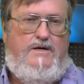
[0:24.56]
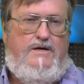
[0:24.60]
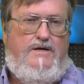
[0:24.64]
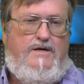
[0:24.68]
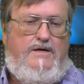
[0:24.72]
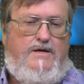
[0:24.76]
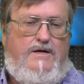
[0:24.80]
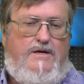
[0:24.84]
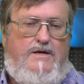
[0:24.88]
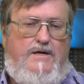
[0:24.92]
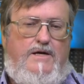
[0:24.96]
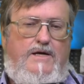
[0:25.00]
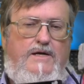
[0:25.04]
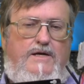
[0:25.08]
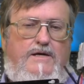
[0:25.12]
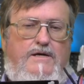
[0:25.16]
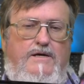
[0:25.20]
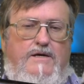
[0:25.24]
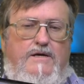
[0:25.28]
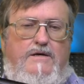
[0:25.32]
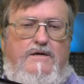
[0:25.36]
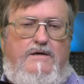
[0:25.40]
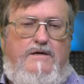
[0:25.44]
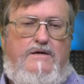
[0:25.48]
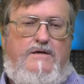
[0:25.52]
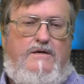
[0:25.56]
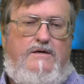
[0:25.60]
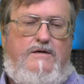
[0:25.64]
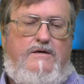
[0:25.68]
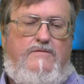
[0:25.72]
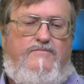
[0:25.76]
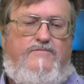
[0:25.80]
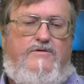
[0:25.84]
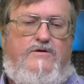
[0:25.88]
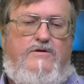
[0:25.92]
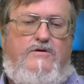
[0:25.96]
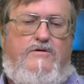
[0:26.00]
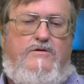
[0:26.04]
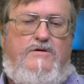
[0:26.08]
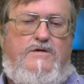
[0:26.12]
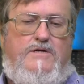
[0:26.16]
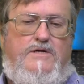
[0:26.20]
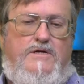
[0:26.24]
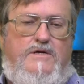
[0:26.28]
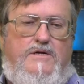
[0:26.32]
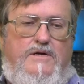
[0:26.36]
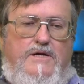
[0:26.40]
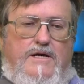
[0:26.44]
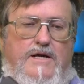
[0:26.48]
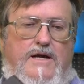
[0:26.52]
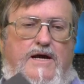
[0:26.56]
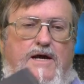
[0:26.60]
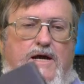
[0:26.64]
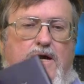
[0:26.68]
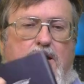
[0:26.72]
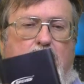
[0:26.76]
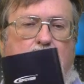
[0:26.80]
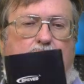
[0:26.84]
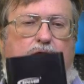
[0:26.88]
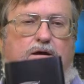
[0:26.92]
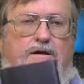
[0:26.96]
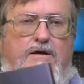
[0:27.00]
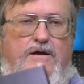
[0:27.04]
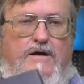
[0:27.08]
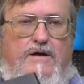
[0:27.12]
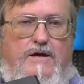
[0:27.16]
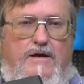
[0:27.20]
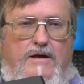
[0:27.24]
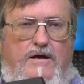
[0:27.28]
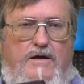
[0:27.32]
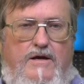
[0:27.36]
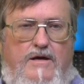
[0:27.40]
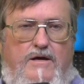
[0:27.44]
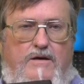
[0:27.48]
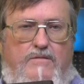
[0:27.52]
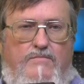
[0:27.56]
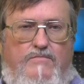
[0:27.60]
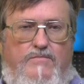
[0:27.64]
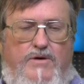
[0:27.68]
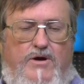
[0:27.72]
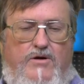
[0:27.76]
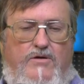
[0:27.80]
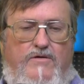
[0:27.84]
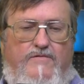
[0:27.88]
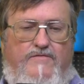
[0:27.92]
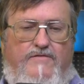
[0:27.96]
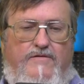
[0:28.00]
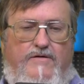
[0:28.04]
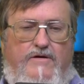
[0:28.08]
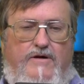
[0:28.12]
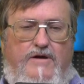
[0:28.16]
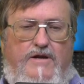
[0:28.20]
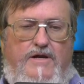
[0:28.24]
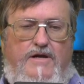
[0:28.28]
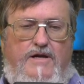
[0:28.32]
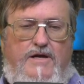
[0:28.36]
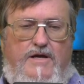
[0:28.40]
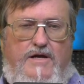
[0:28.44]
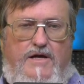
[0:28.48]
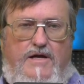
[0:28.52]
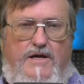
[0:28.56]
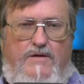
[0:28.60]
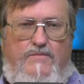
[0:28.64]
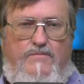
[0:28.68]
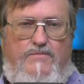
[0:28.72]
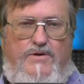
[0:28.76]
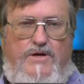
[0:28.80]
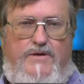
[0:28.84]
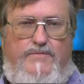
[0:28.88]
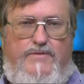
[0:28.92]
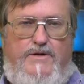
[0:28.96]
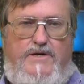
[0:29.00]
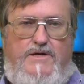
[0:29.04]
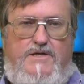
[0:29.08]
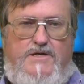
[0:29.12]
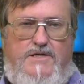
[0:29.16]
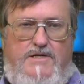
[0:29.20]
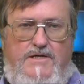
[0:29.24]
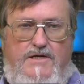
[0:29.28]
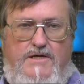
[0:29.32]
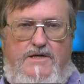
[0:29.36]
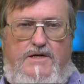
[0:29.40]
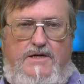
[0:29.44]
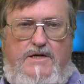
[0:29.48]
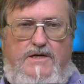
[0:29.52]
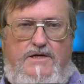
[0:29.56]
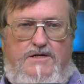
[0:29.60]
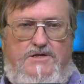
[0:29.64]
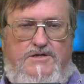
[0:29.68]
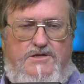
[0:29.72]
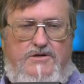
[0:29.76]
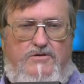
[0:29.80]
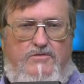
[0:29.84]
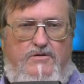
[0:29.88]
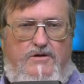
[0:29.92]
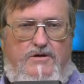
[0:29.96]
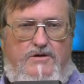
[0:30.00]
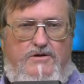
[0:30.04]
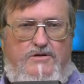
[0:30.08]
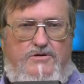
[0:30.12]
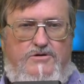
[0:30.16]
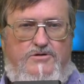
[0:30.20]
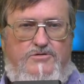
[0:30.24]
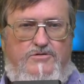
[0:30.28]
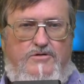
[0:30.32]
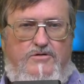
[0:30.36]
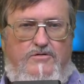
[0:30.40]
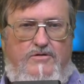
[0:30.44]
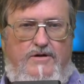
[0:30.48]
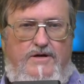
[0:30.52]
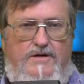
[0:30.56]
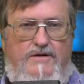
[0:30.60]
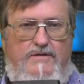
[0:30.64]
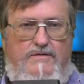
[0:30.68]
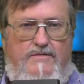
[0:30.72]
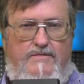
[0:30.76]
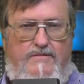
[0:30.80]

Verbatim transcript: Now here I've got a bona fide M P P T solar controller,